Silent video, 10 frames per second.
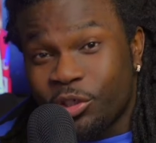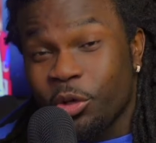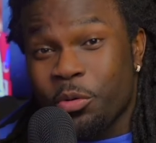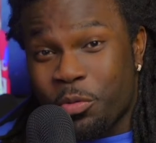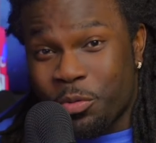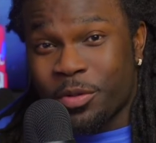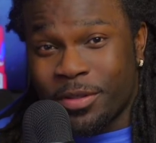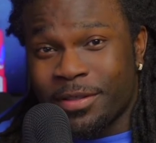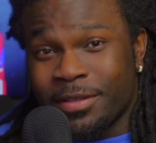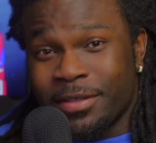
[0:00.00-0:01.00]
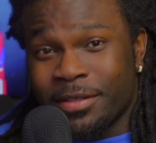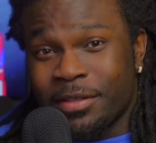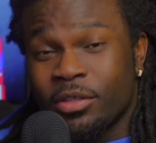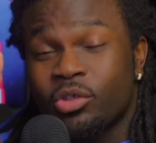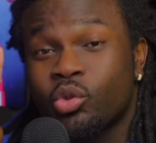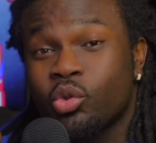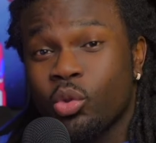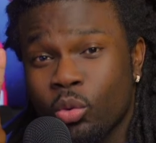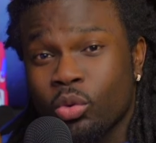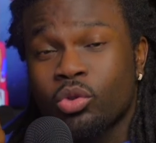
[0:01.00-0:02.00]
two,
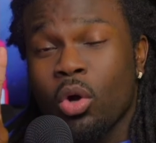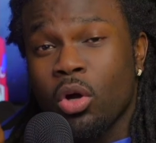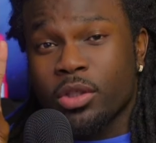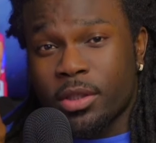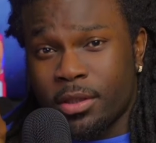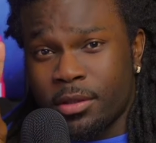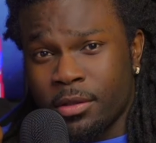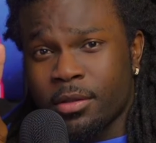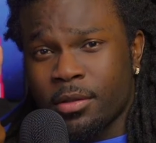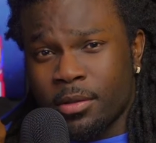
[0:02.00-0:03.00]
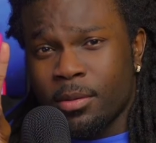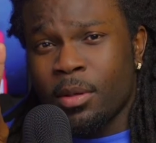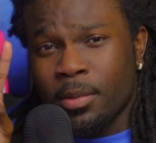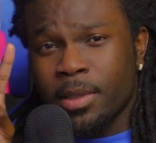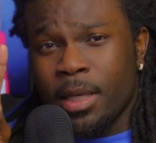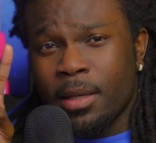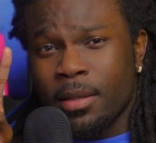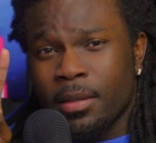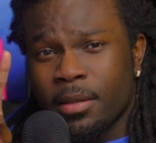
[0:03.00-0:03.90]
two, dos. You know what I'm saying?